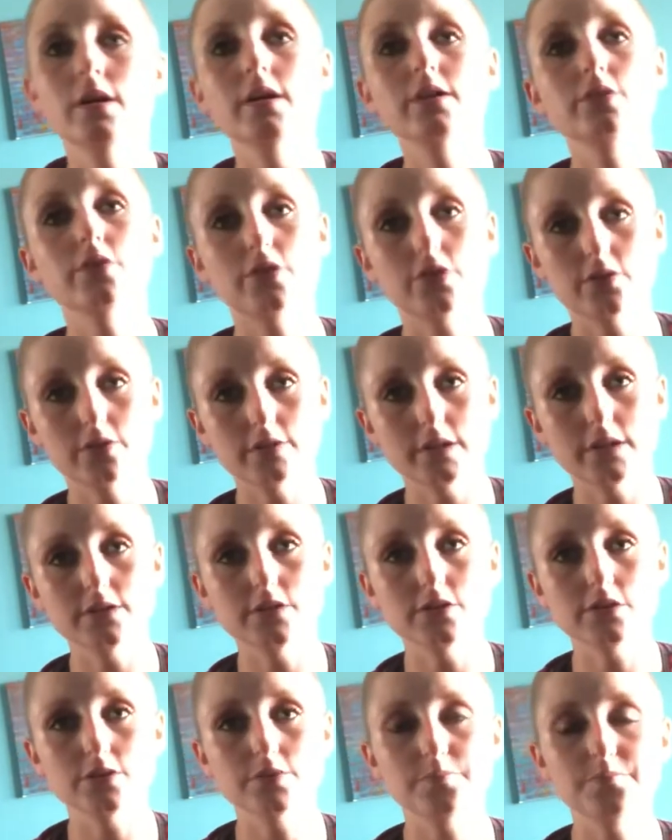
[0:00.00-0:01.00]
than you need to.
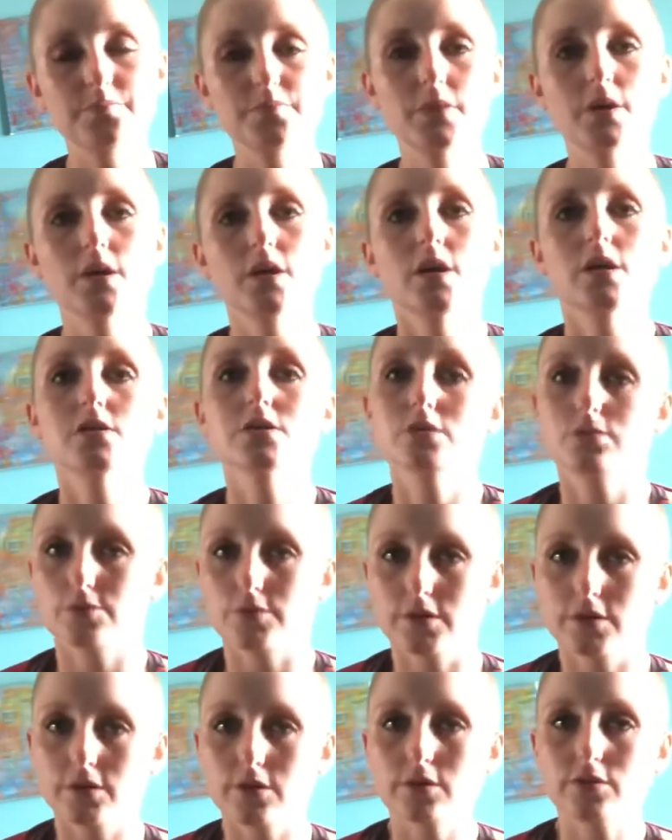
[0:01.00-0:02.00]
So we're going
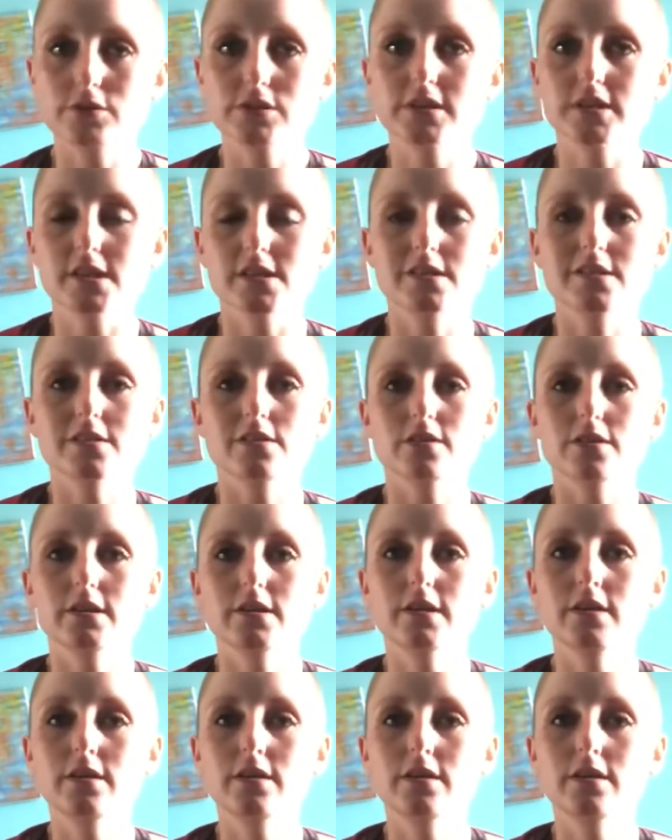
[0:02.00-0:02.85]
to go on to the other side.